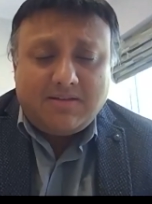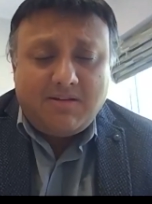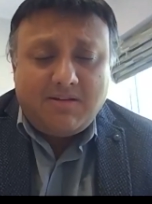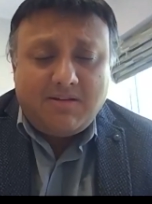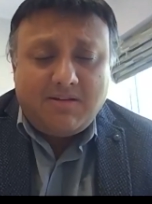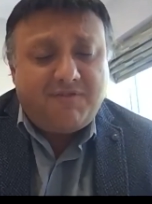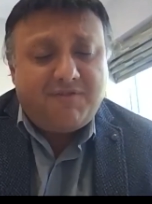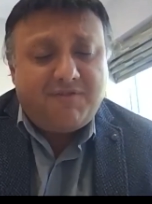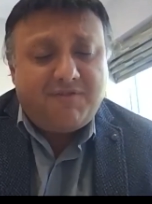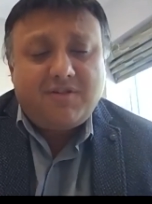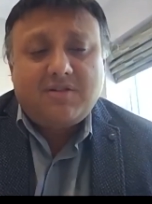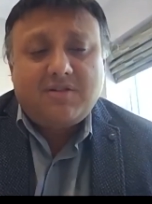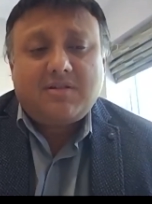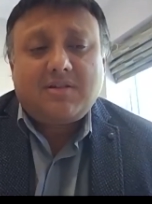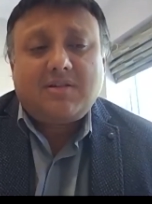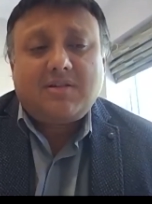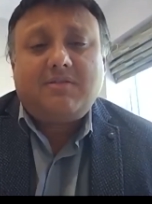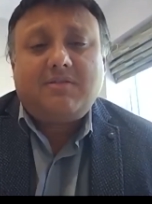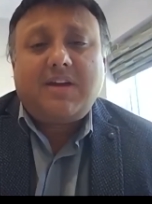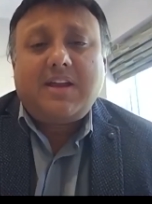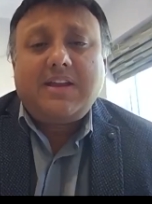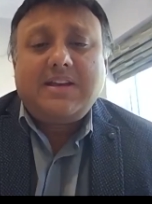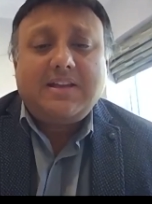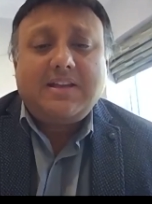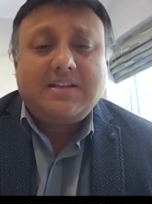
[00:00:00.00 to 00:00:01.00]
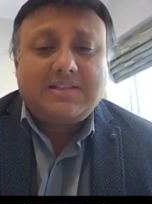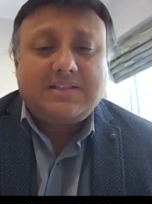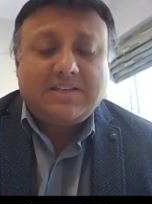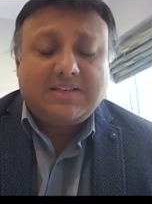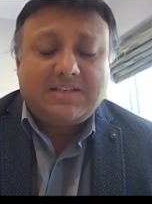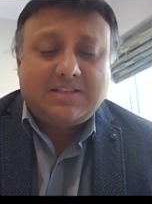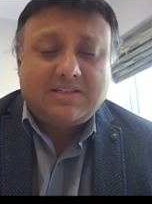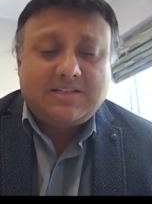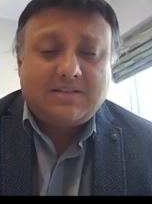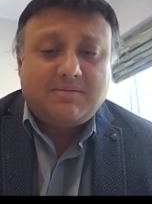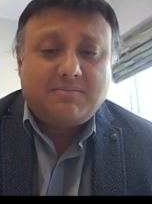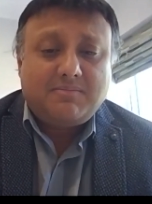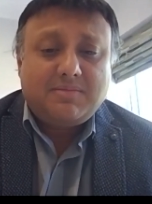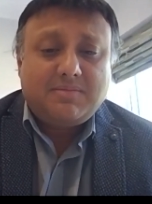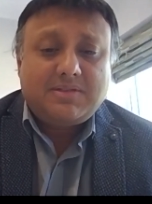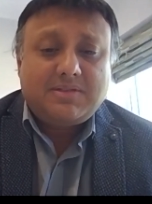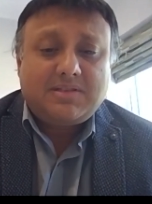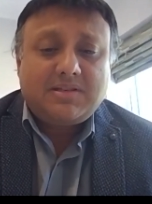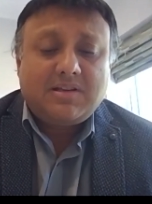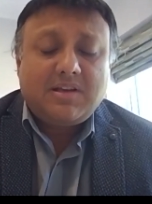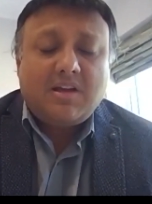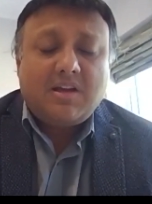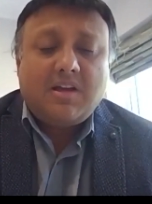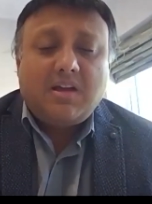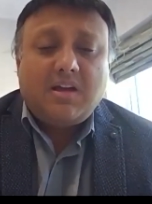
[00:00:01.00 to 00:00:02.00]
different grading
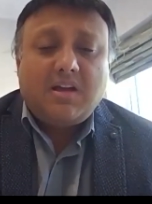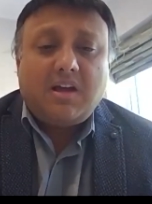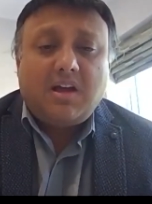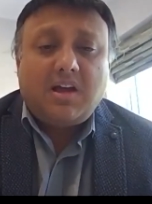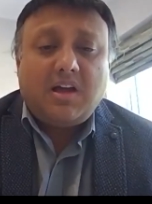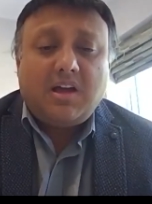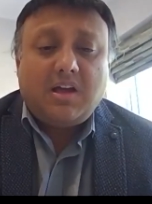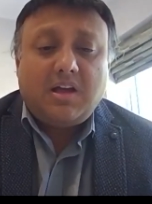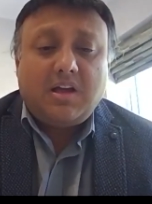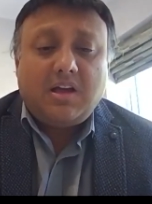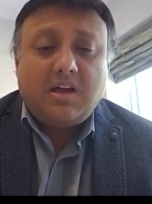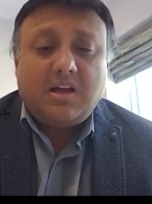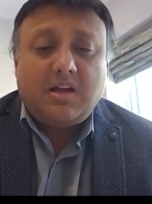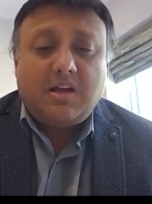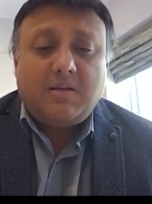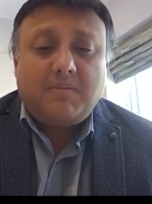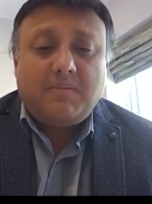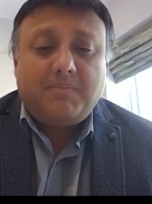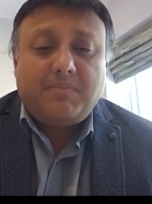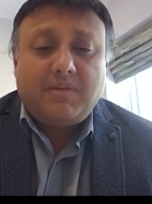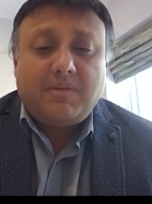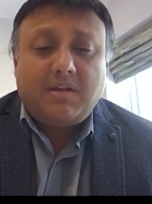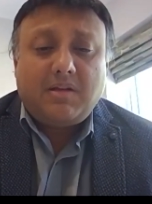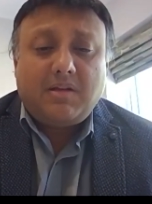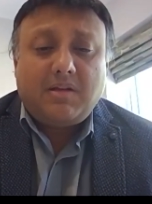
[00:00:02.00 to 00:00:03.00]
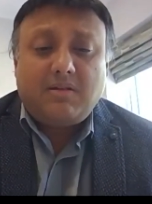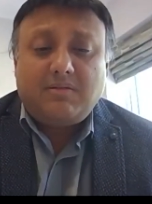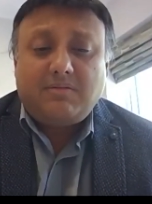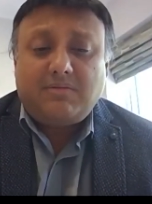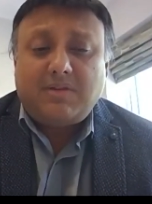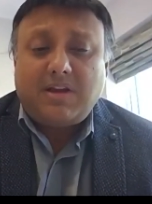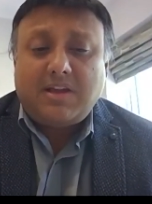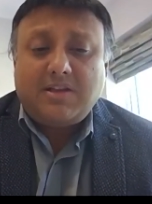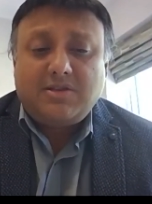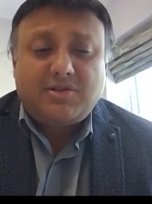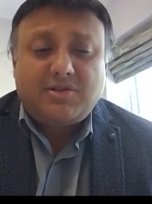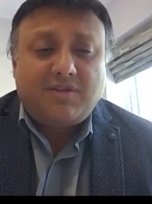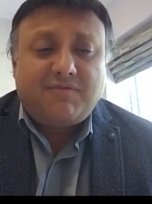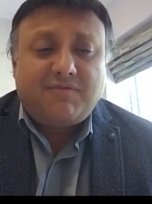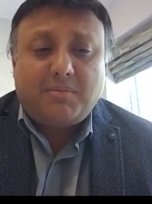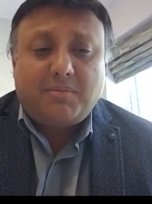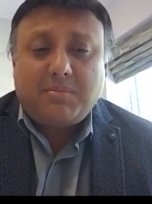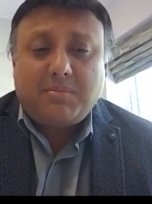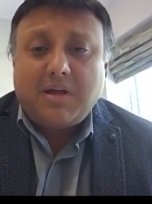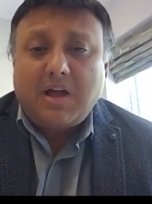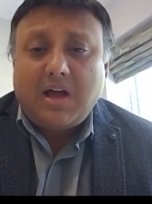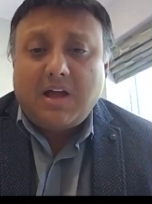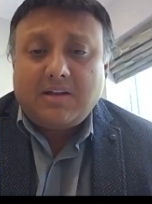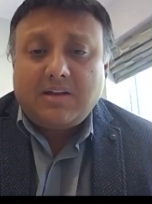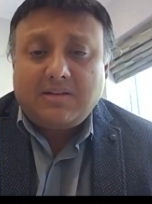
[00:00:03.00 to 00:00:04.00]
systems, ranging from
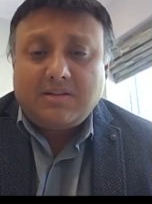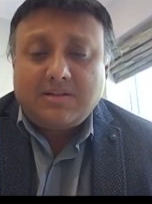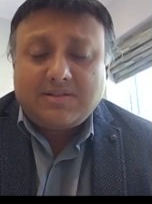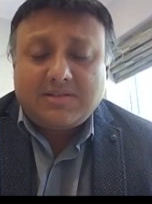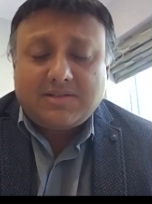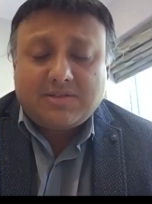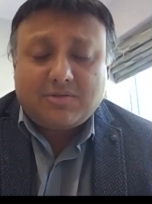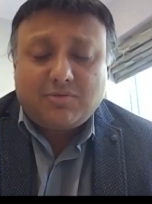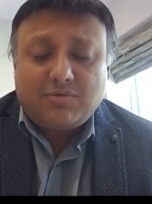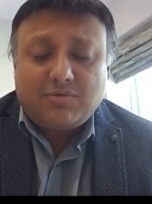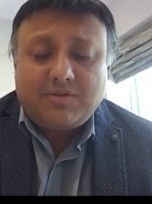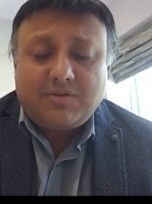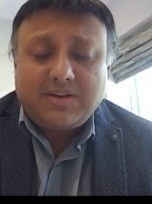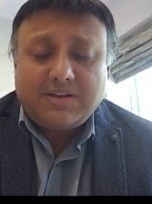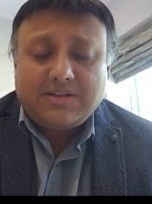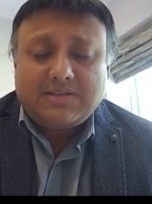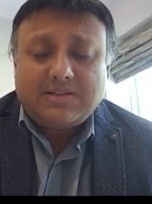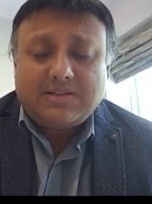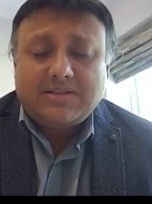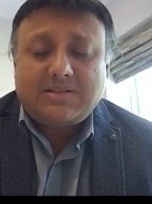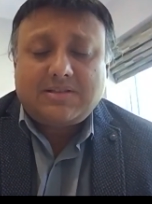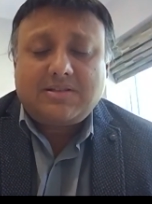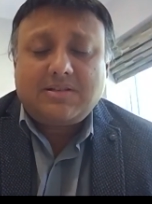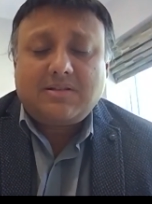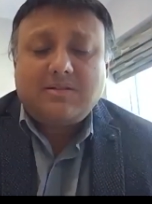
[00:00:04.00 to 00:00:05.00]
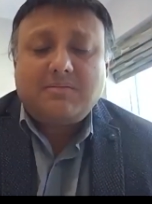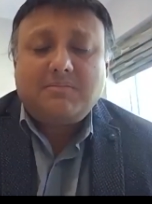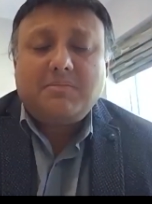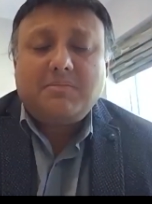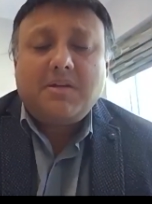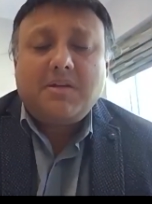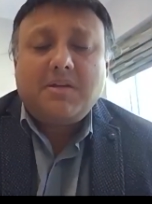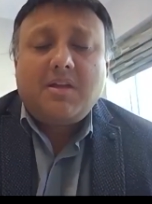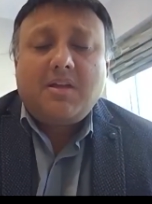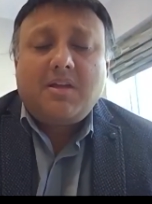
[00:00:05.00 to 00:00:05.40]
Gardner's scoring system,